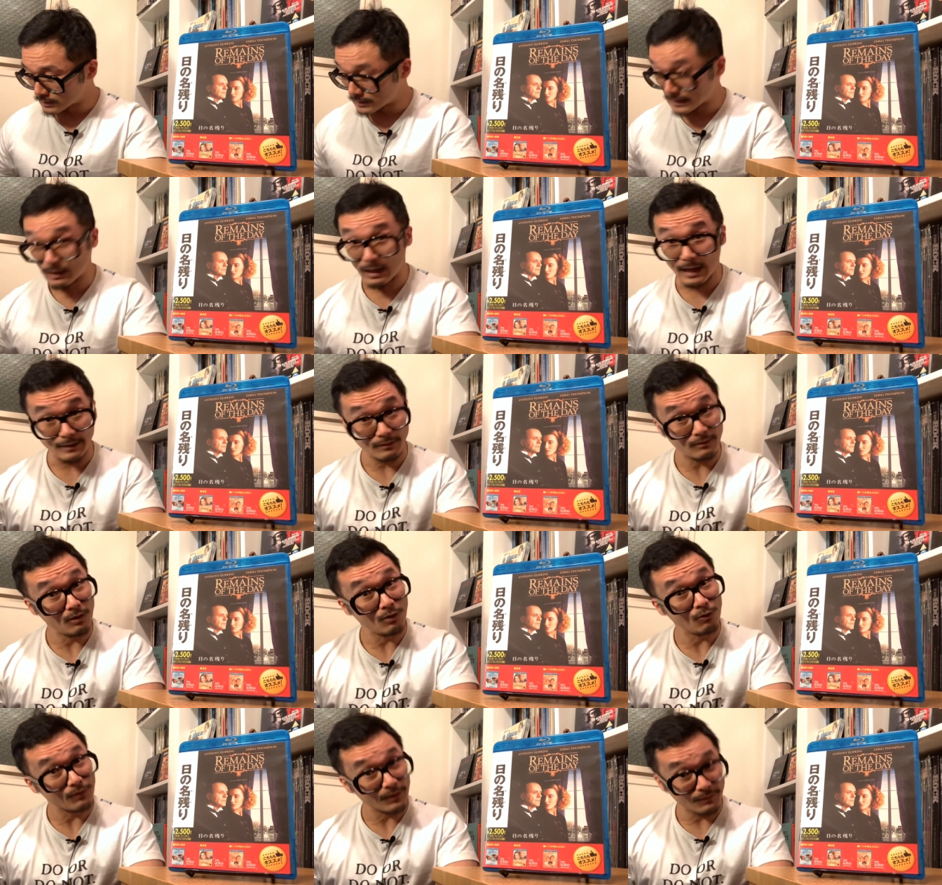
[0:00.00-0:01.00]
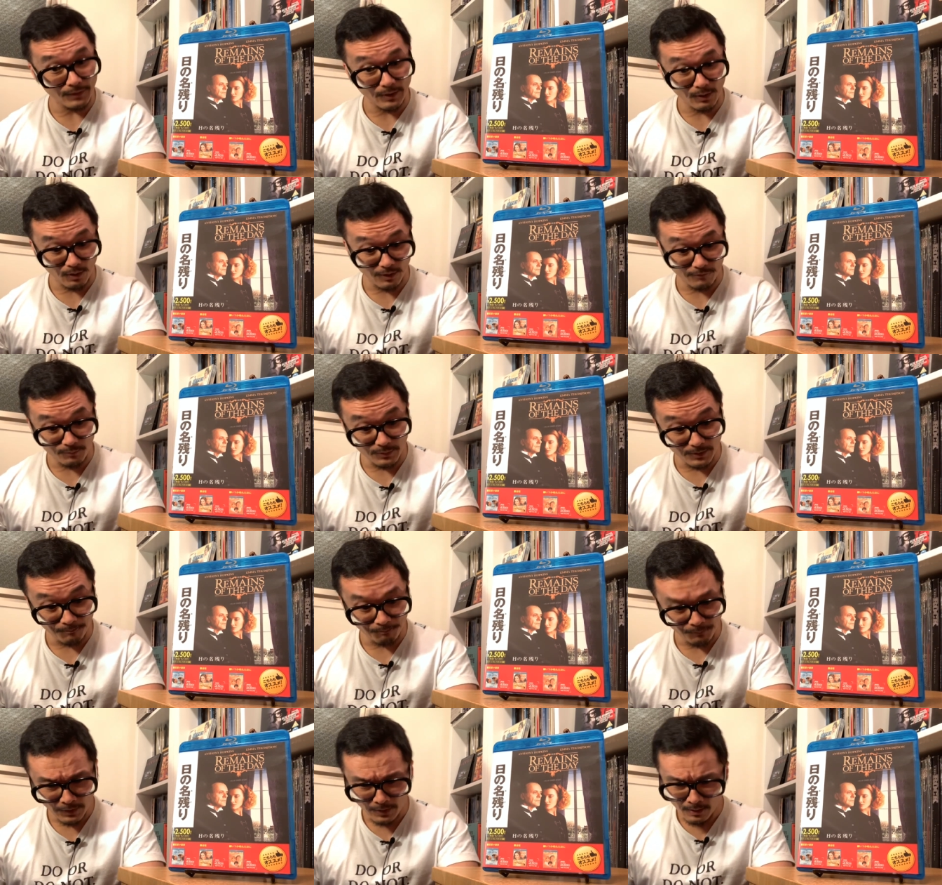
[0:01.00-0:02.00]
Now, I know that there have been
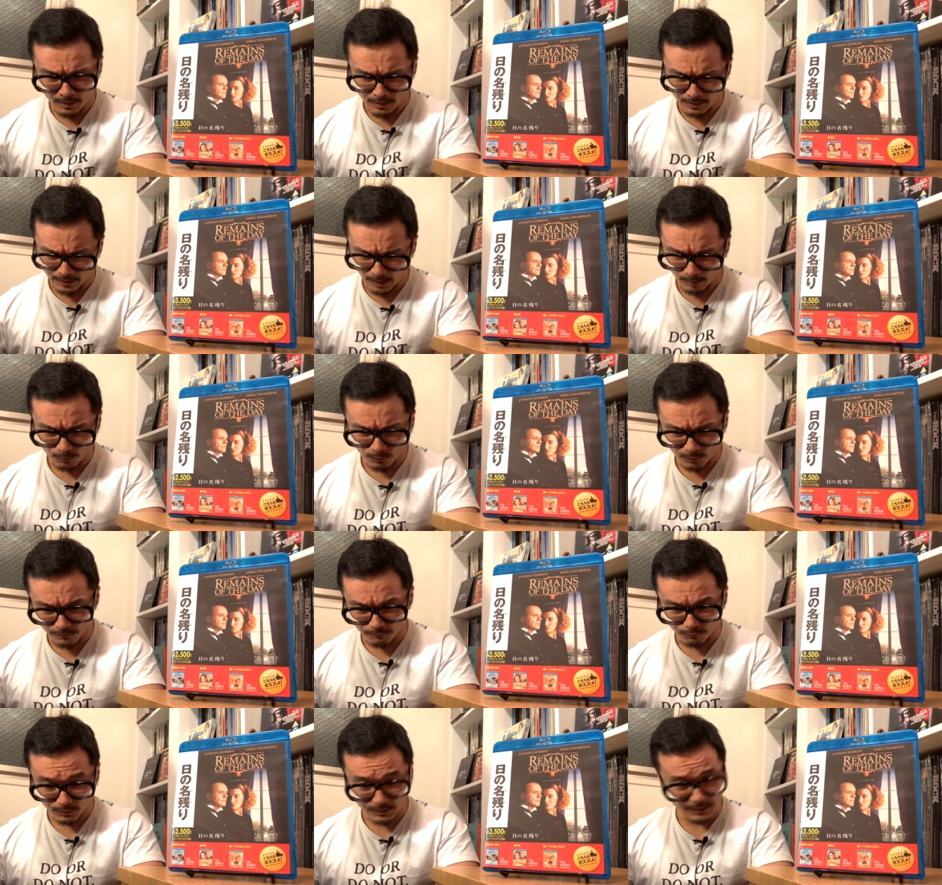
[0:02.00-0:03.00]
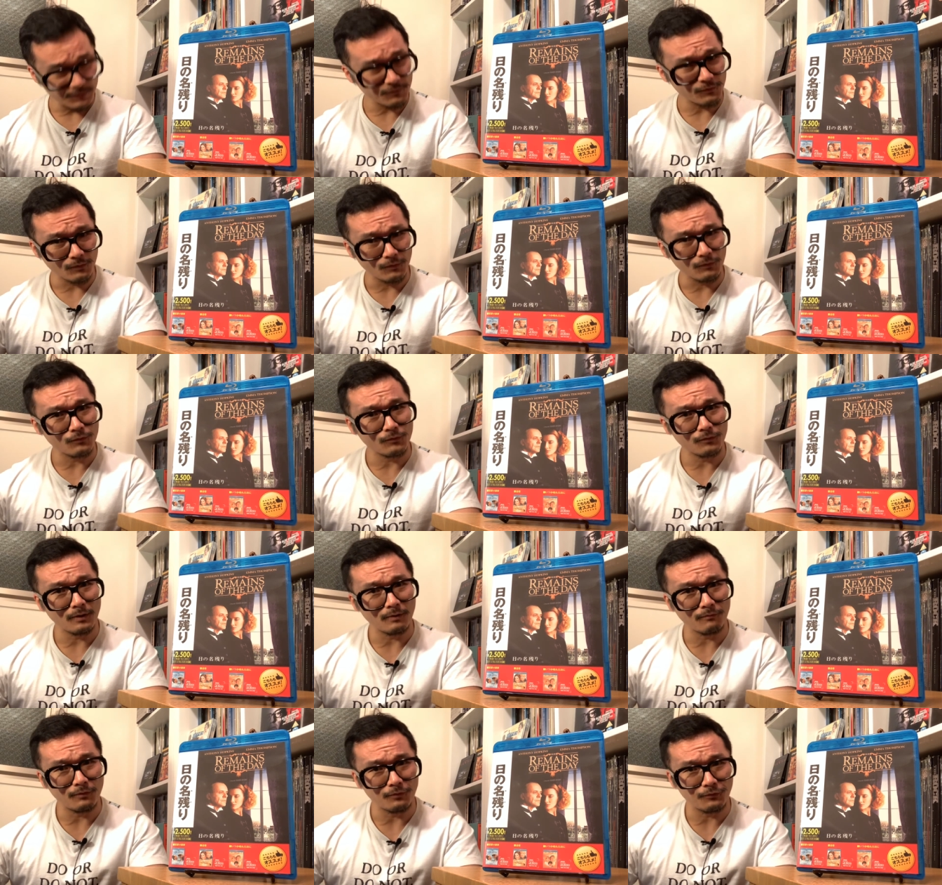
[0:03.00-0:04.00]
a number of releases
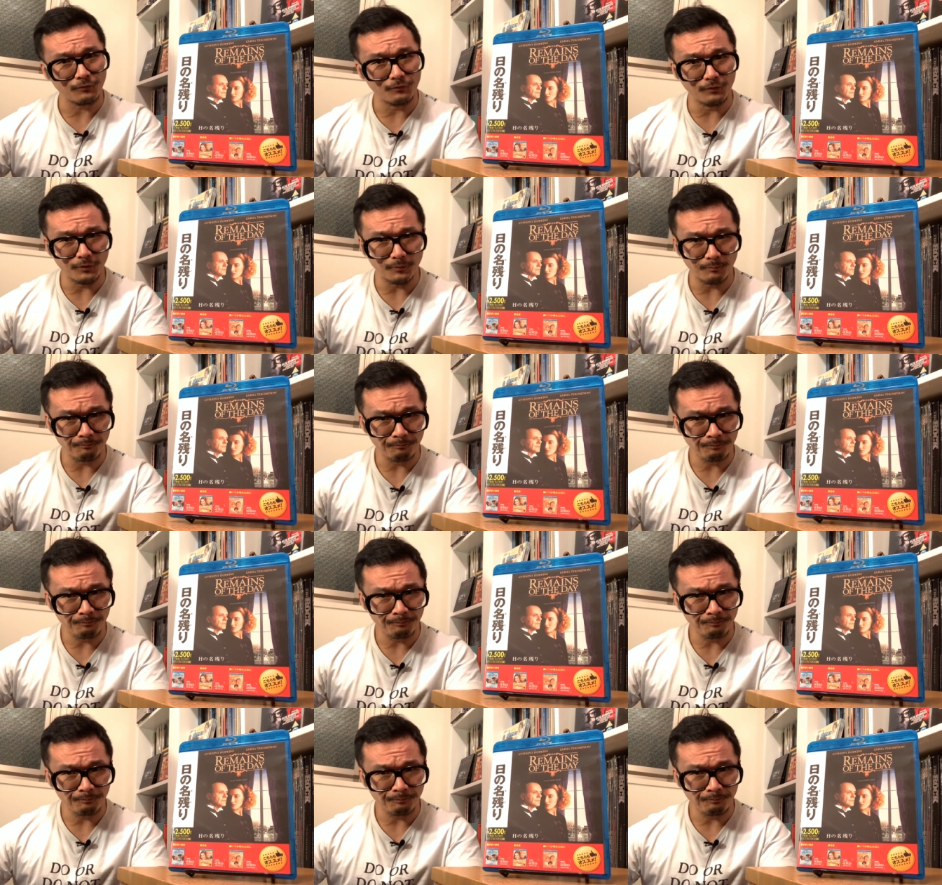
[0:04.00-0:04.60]
of this film